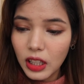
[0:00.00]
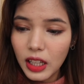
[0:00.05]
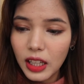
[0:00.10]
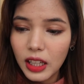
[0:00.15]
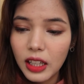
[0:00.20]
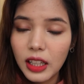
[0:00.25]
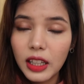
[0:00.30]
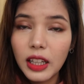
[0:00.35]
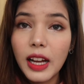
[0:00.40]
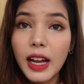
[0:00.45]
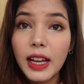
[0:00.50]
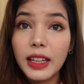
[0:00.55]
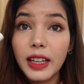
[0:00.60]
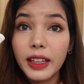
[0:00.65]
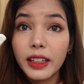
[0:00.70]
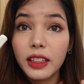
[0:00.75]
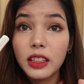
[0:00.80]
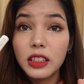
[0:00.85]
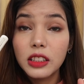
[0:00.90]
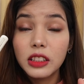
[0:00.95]
I
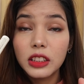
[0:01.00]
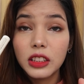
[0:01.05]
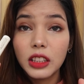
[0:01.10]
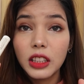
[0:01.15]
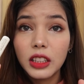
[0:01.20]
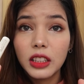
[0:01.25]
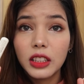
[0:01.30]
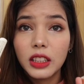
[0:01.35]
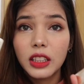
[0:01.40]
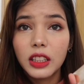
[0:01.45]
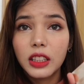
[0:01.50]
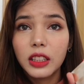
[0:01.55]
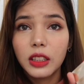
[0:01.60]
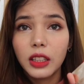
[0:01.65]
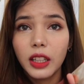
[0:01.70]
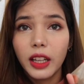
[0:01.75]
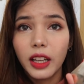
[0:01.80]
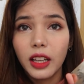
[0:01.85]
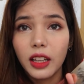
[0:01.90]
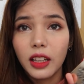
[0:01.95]
like concealer
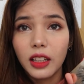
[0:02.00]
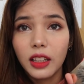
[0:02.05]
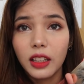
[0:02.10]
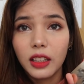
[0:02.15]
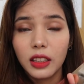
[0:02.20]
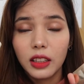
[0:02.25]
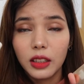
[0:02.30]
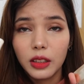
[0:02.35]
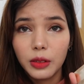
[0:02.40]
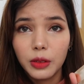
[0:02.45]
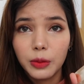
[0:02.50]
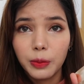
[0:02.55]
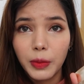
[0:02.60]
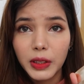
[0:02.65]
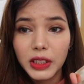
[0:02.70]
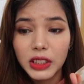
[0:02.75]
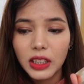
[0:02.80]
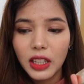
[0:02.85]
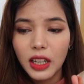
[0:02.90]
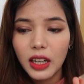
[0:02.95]
and
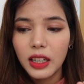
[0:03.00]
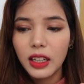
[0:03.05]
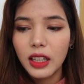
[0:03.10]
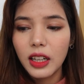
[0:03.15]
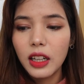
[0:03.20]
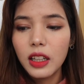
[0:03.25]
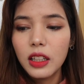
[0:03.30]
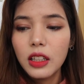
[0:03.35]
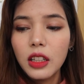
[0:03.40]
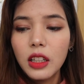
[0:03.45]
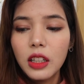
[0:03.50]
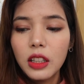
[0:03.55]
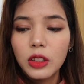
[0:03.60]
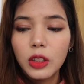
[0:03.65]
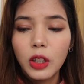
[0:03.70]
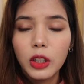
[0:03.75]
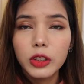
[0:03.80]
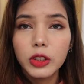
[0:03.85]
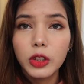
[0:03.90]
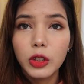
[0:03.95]
mascara.
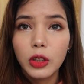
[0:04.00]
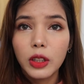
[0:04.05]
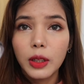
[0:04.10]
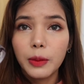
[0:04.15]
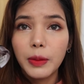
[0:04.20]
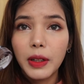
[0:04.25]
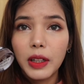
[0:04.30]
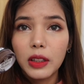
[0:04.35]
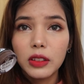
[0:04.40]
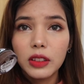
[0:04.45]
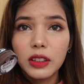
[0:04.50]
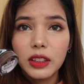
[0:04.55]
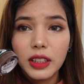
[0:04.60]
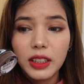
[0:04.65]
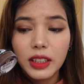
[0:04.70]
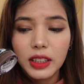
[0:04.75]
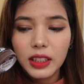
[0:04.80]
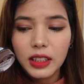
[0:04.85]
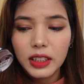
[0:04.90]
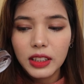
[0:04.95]
Not sure about
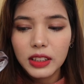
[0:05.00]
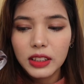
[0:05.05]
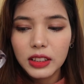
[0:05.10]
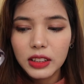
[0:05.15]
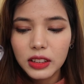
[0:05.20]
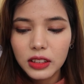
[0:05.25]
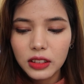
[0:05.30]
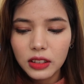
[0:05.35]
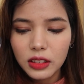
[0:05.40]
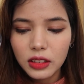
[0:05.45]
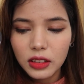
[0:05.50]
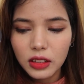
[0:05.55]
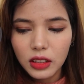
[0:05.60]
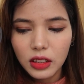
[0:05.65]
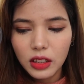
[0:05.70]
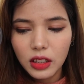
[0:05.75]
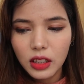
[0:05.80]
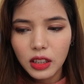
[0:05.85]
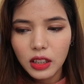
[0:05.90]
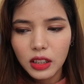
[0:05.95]
this.
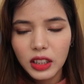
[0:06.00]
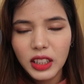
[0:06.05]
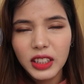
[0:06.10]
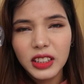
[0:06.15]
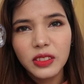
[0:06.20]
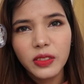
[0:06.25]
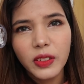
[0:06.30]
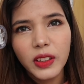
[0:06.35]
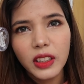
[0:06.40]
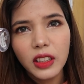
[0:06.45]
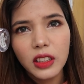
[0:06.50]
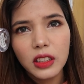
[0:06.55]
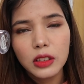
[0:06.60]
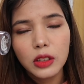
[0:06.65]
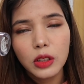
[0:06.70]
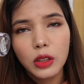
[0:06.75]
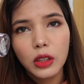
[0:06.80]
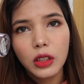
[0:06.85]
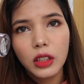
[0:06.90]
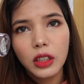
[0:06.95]
This one is
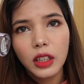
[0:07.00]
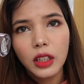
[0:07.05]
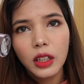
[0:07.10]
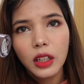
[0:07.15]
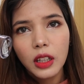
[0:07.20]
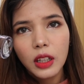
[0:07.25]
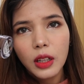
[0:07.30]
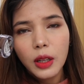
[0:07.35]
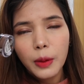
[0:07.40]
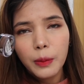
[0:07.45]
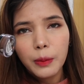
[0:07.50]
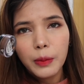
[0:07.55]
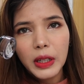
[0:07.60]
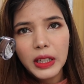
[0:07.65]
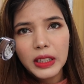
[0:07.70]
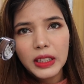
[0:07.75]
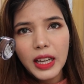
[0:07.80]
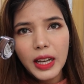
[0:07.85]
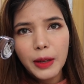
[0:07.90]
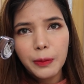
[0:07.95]
good,
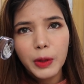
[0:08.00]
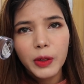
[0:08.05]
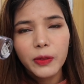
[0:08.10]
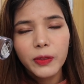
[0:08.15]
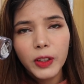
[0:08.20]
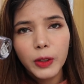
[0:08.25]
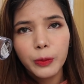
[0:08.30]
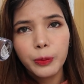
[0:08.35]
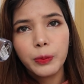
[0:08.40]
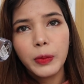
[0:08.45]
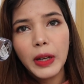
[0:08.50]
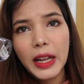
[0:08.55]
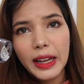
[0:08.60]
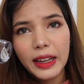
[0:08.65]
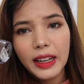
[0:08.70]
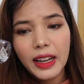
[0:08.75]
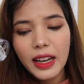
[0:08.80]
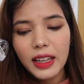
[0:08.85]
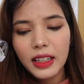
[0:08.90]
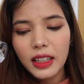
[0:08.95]
but I prefer
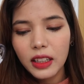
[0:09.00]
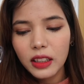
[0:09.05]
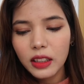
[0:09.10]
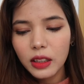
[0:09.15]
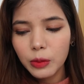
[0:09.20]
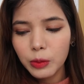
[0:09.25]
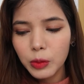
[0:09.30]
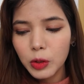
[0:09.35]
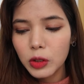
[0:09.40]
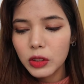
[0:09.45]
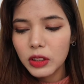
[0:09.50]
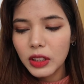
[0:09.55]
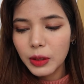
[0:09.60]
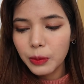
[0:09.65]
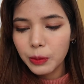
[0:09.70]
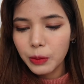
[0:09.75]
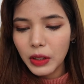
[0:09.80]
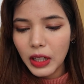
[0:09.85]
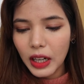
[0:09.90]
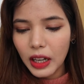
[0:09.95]
black eyeliner more
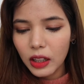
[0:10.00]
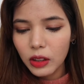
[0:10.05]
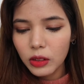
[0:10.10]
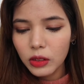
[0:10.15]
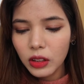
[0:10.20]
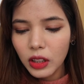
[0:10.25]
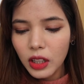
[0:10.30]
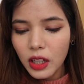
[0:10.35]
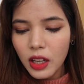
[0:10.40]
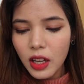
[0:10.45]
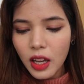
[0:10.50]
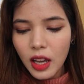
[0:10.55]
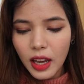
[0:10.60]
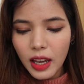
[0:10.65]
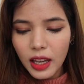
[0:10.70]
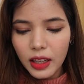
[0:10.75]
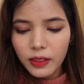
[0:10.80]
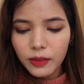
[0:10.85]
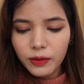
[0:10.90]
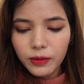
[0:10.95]
than brown,
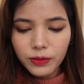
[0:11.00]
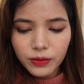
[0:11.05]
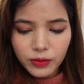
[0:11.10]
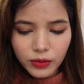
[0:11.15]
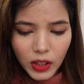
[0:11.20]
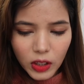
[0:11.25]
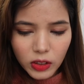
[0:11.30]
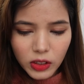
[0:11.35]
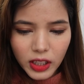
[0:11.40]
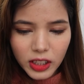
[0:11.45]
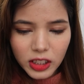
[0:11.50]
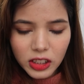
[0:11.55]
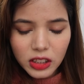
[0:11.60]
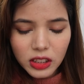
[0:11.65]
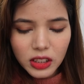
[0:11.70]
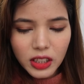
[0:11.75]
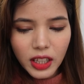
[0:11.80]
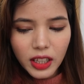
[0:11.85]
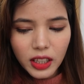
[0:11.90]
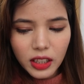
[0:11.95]
and
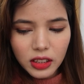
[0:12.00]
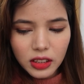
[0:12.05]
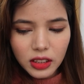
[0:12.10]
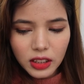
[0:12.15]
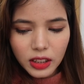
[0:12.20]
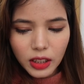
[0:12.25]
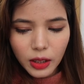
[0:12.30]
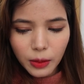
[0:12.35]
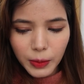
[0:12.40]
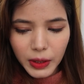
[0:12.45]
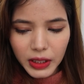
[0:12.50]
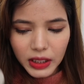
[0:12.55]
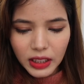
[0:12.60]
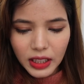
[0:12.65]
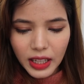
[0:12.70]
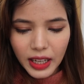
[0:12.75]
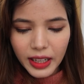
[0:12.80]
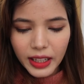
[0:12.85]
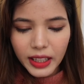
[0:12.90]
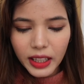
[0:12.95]
foundation shade is a little bit
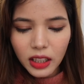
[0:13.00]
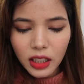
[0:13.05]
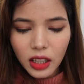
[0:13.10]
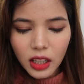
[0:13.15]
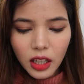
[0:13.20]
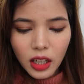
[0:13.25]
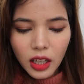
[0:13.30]
light,